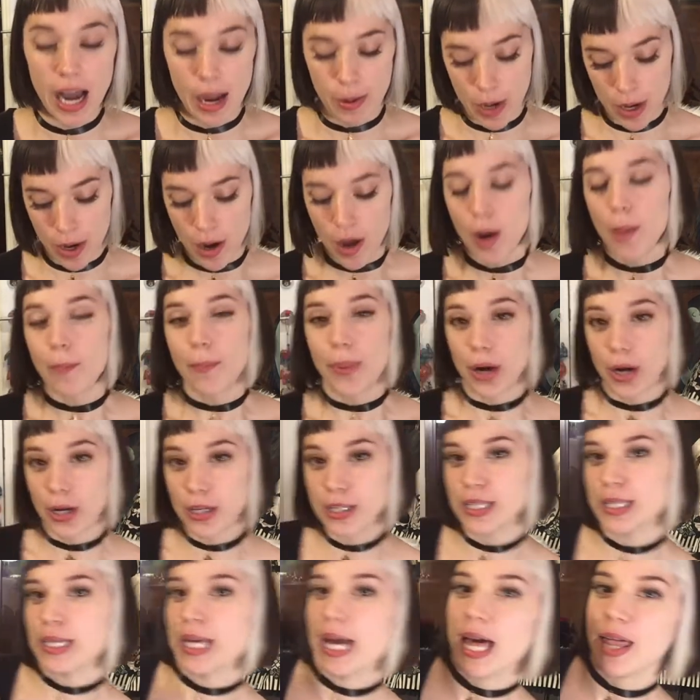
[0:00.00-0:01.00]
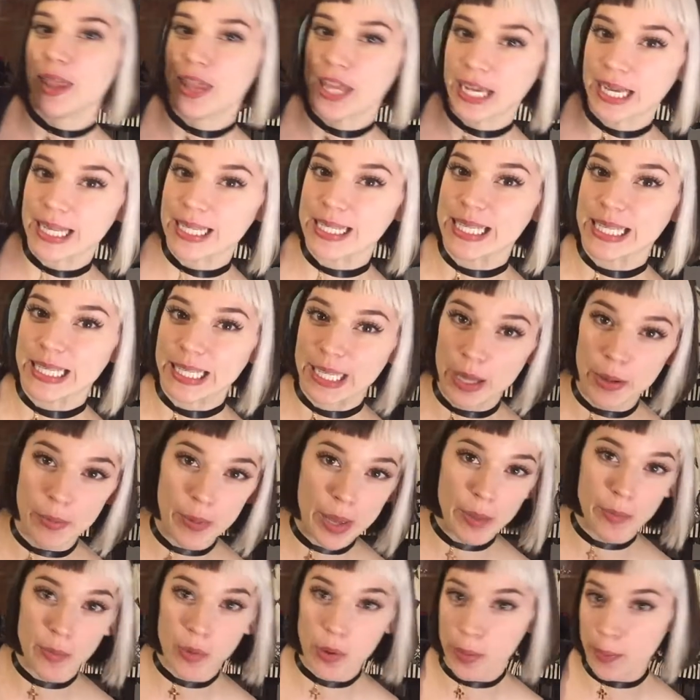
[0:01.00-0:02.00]
I mean, personally, I think it's a little
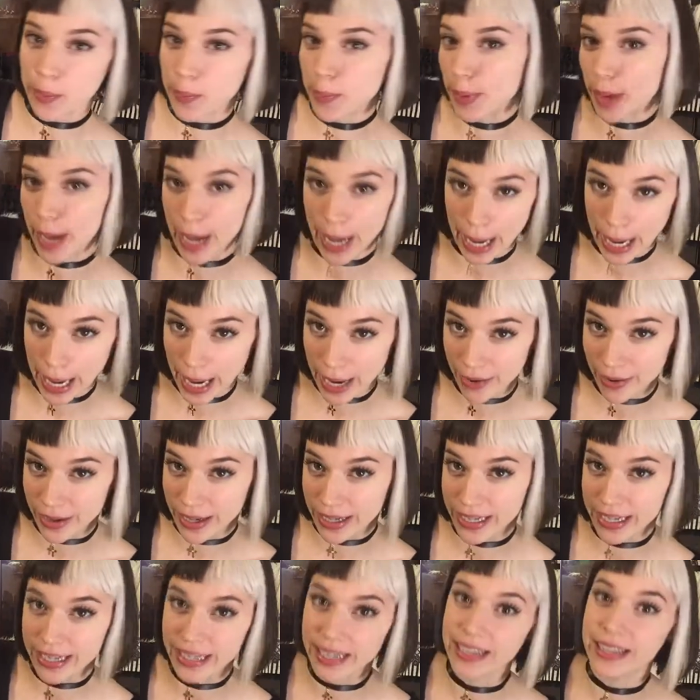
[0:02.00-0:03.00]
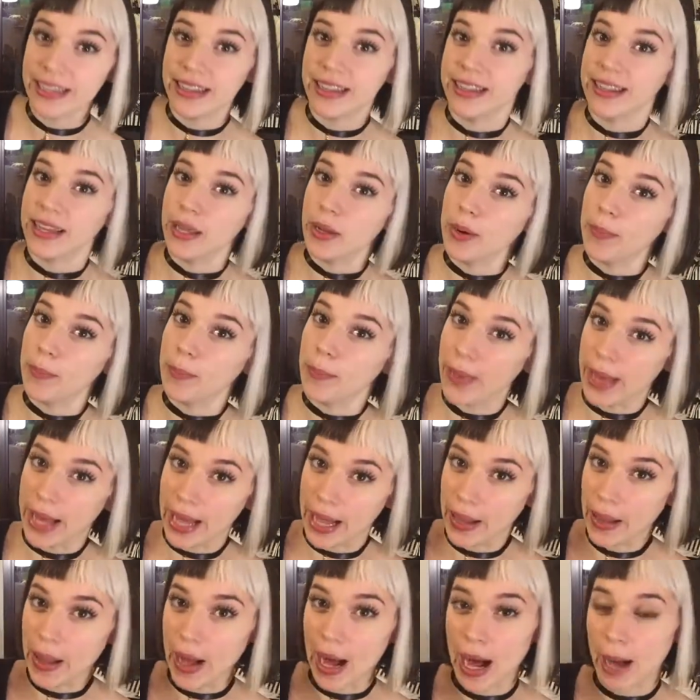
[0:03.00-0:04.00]
bit more piratey than
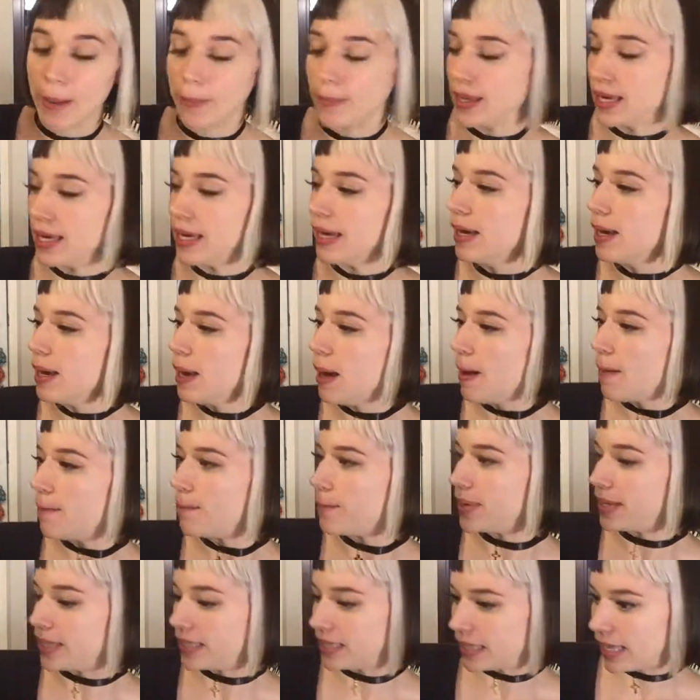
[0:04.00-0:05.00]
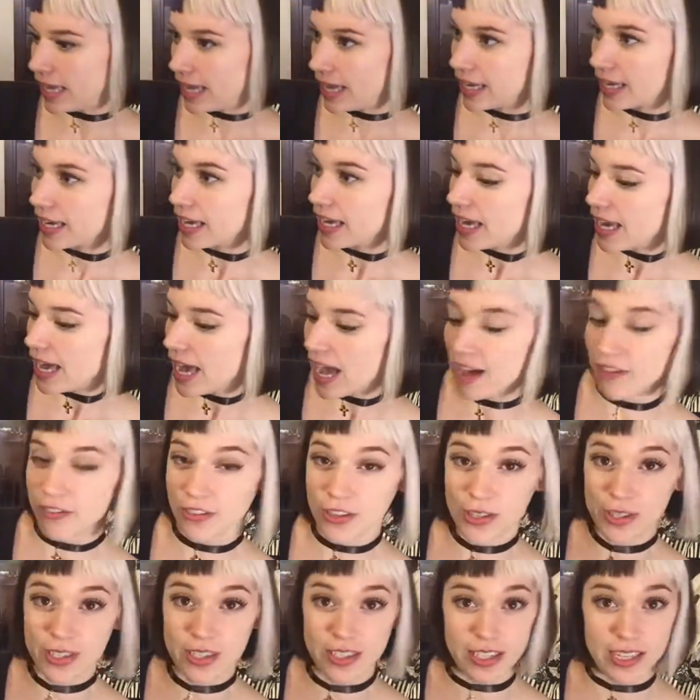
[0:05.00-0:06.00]
Bell Hoppy, but like, have
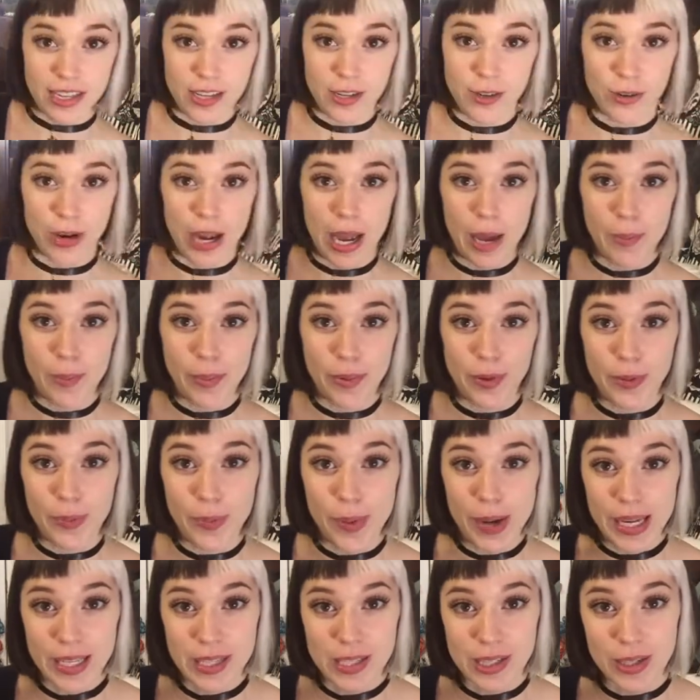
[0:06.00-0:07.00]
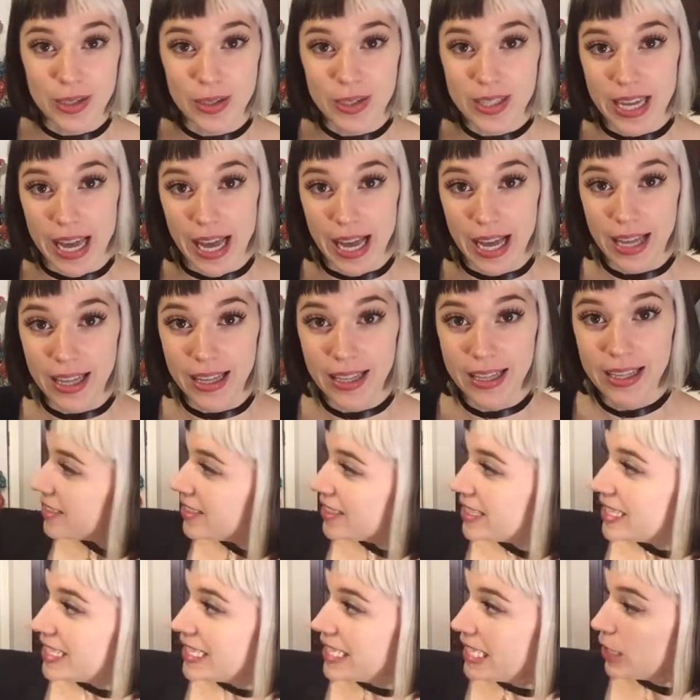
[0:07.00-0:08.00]
you seen Grand Budapest Hotel?
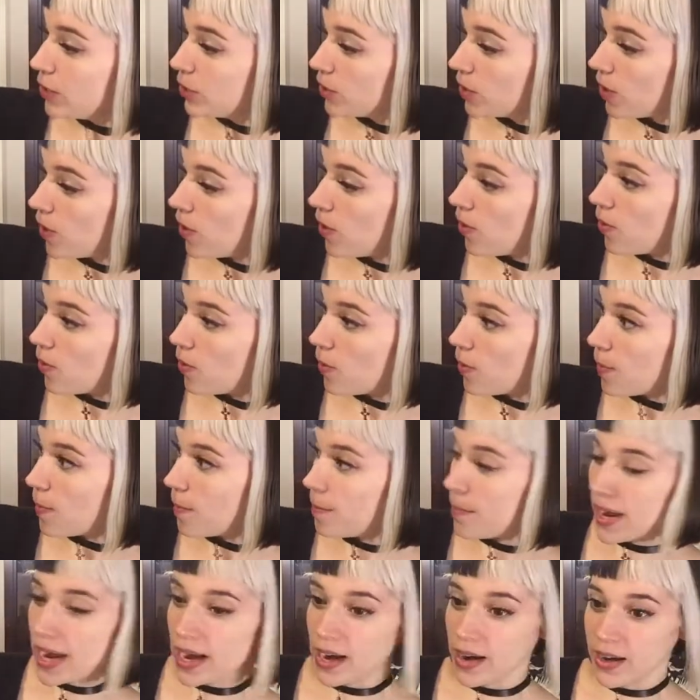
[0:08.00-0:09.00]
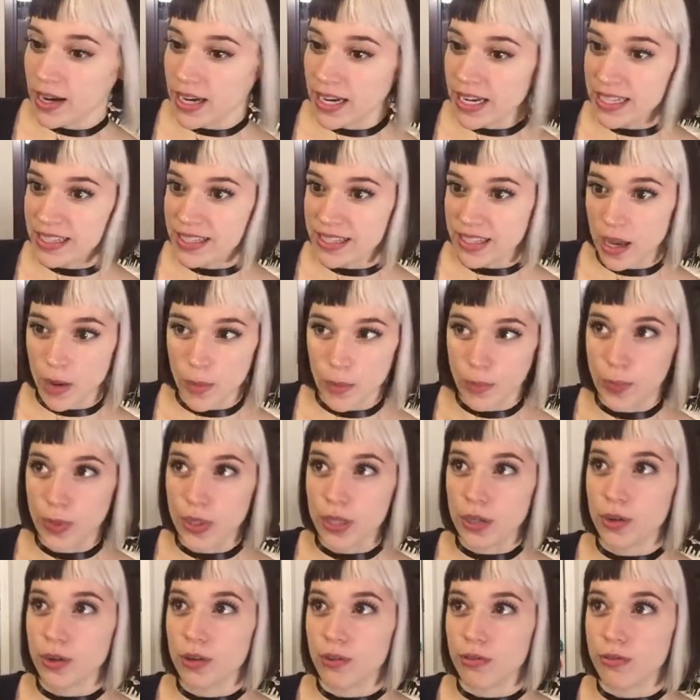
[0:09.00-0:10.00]
Zero marries a
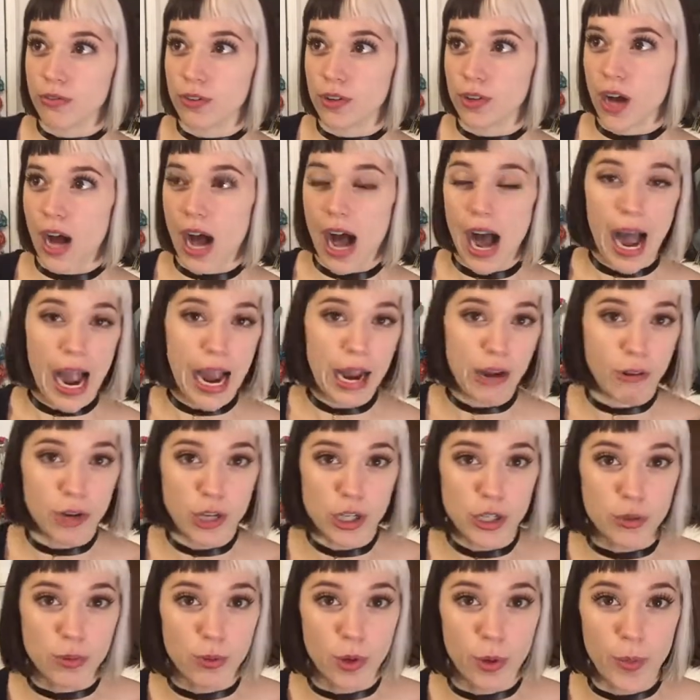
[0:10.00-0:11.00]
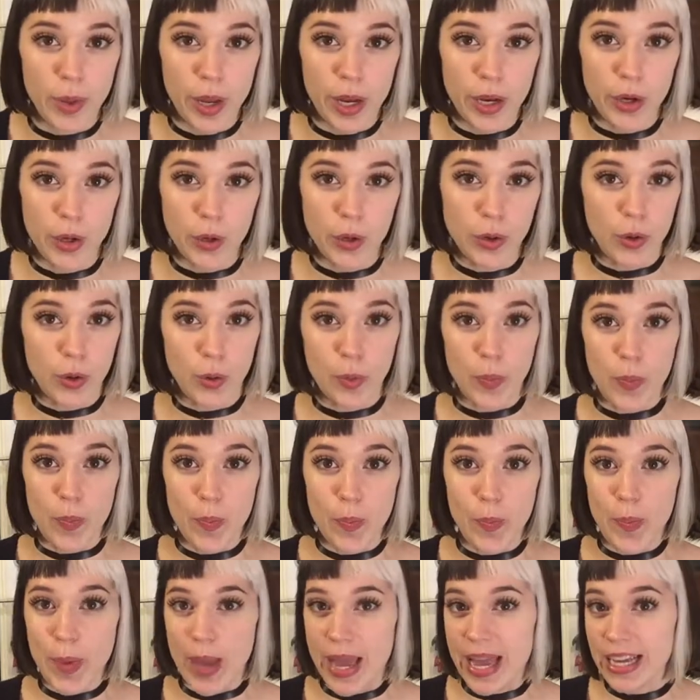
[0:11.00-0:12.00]
beautiful Irish woman who
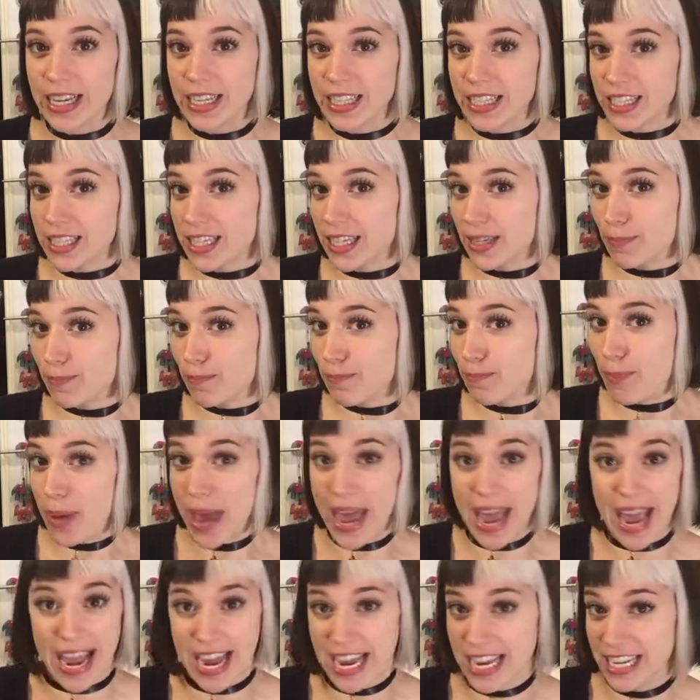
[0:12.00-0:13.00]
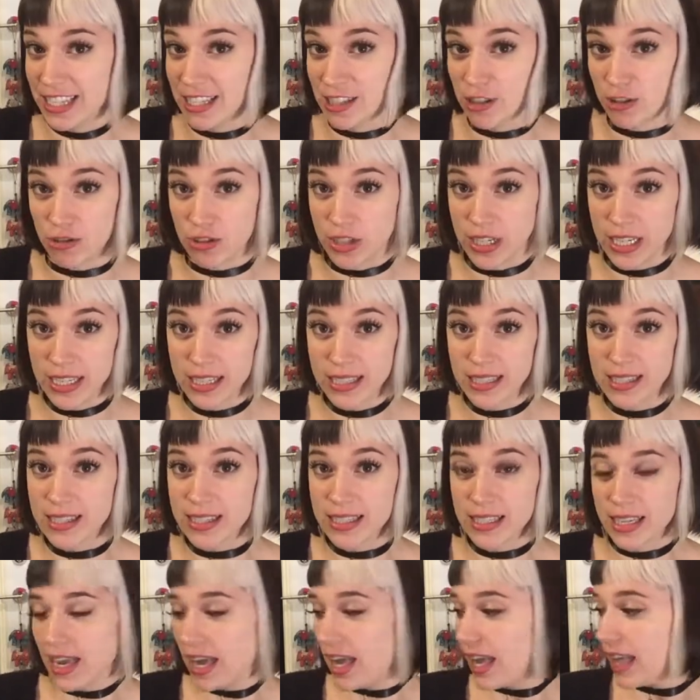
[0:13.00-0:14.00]
bakes
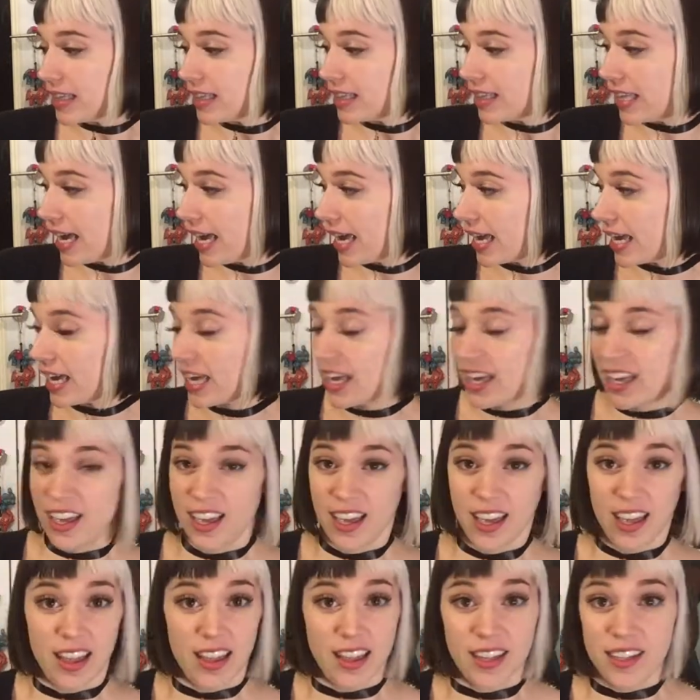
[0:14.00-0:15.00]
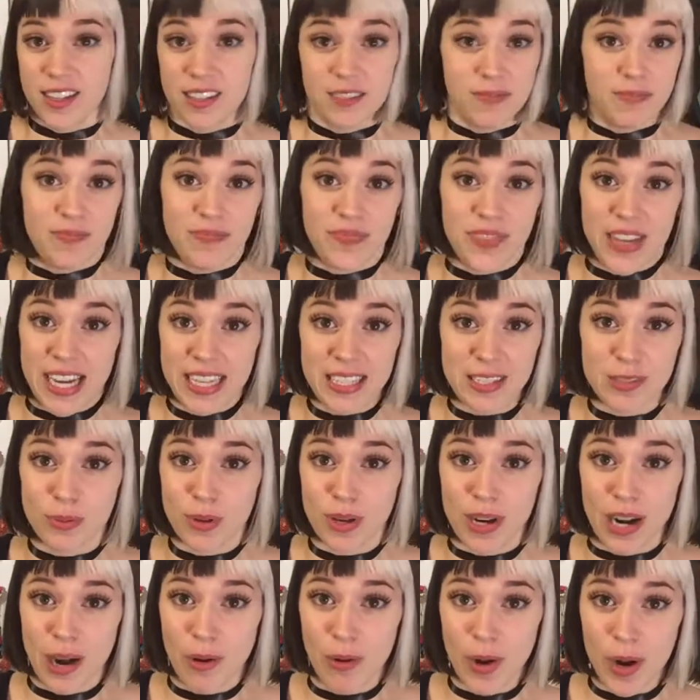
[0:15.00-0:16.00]
pastries. Like, that's
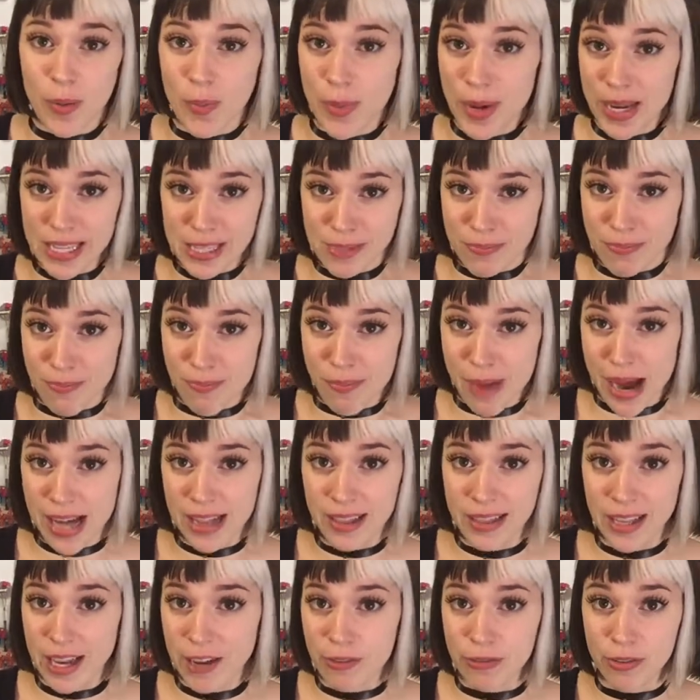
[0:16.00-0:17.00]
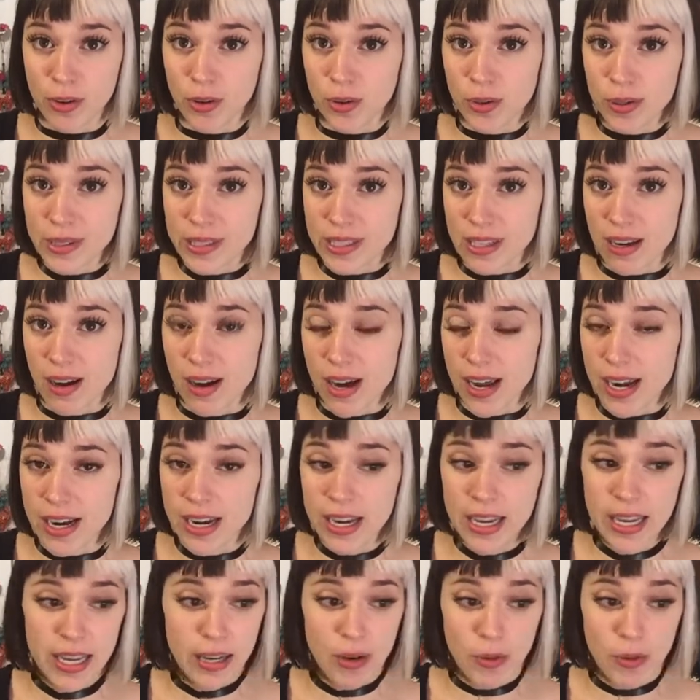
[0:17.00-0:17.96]
what I want to base my life goals on.